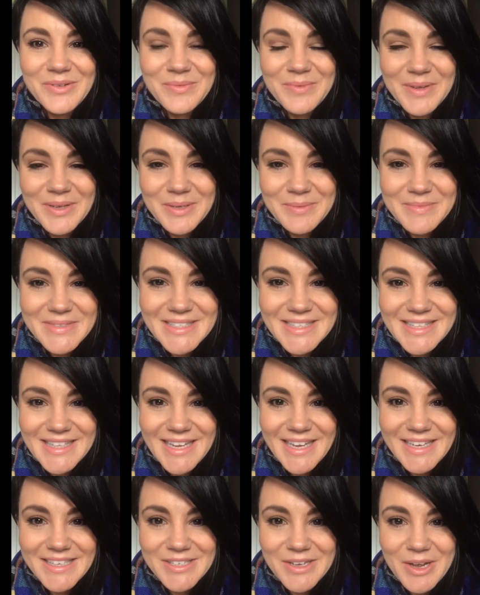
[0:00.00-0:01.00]
Welcome to the
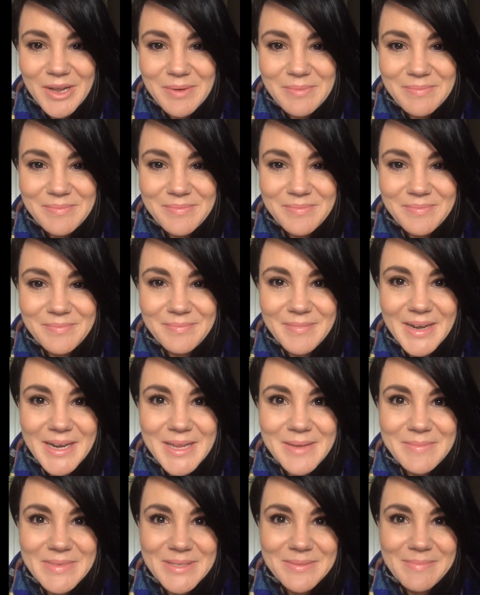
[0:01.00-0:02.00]
A Dot. My
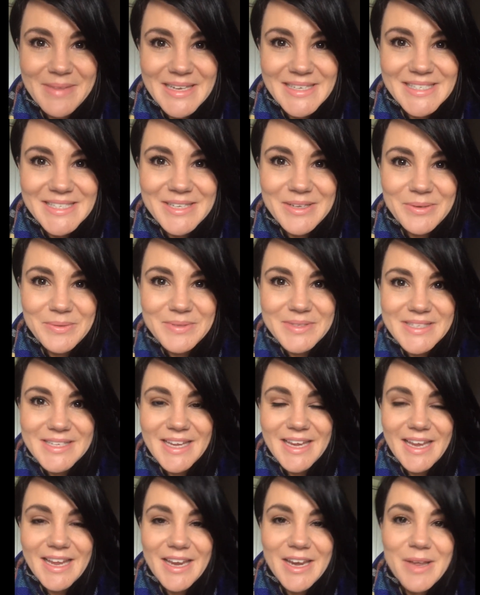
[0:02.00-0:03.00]
name is Mandy
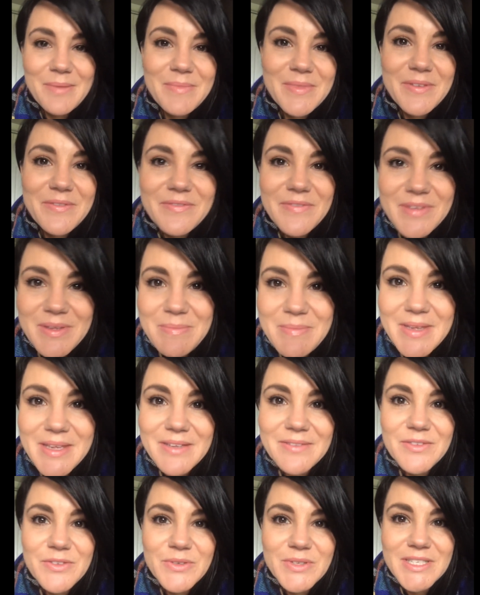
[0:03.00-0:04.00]
Gauthier, and I'm the VP
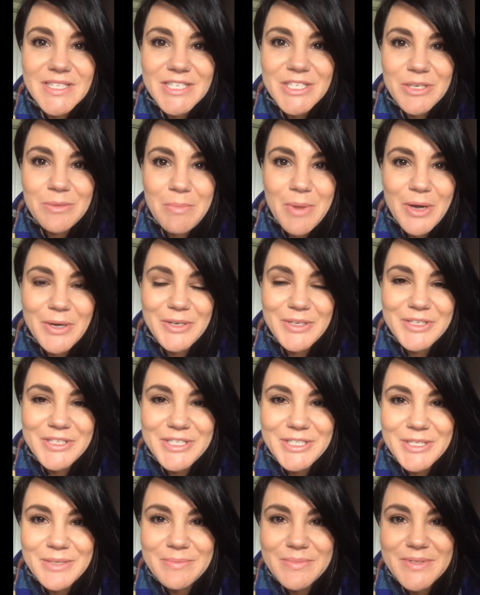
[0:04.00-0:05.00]
of Strategic
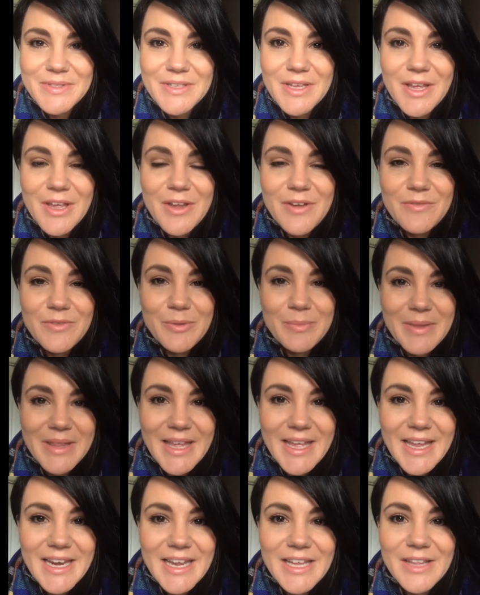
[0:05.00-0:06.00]
Partnerships for
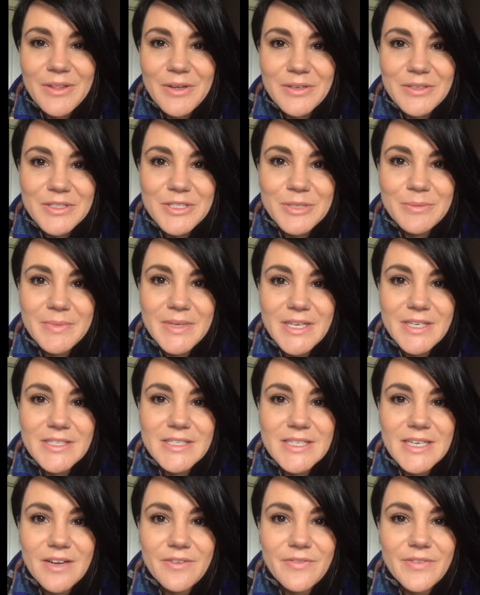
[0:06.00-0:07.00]
Plan A Long Term Care
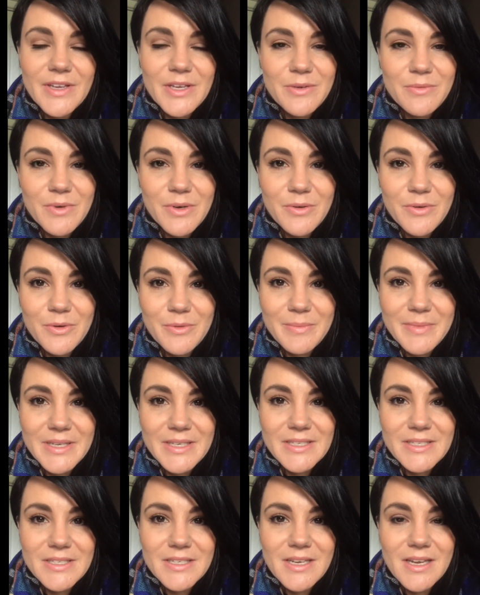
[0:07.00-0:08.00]
Staffing and
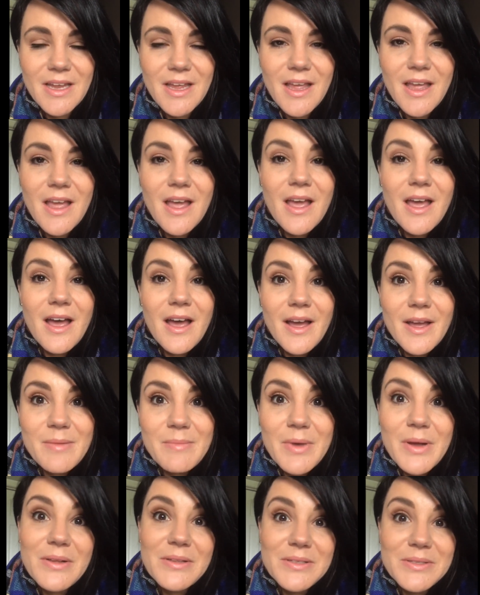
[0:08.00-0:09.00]
Recruitment.
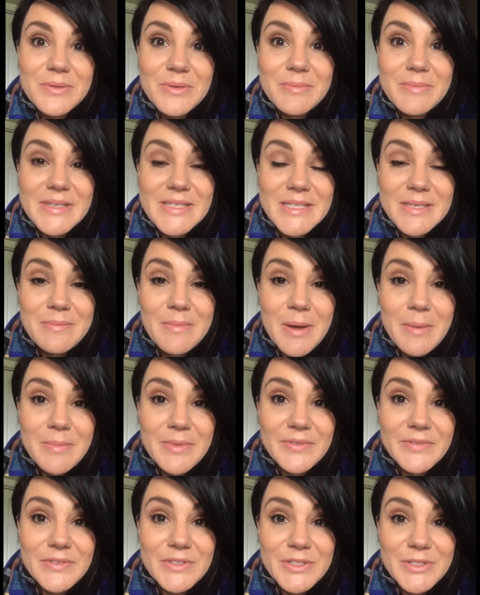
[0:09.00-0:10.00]
I'm also a busy mom
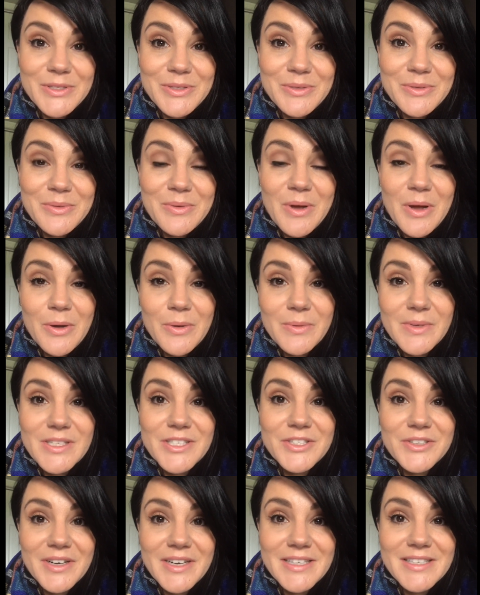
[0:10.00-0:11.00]
of two,
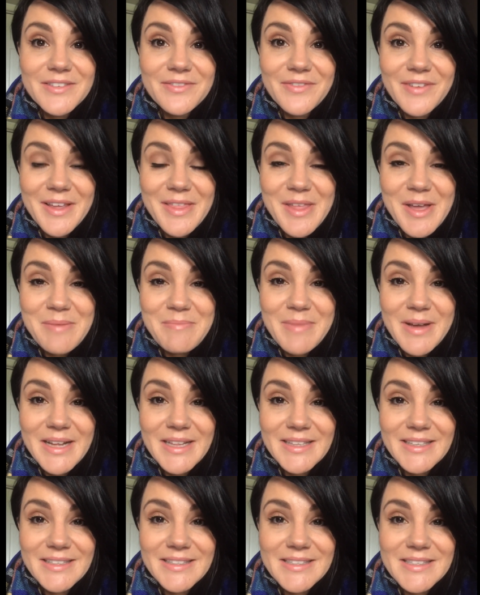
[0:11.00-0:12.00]
always trying to find that
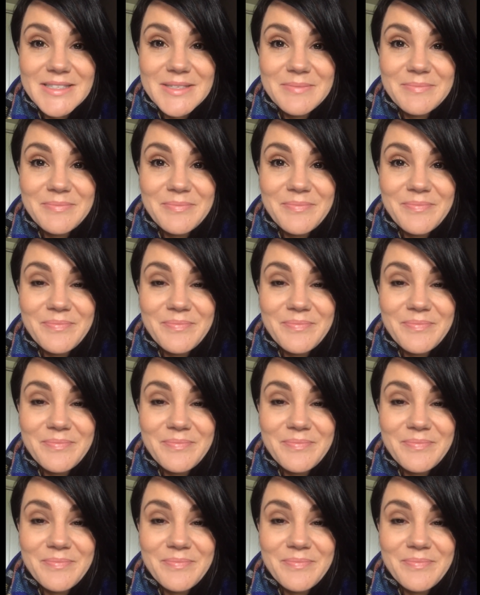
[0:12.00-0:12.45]
balance.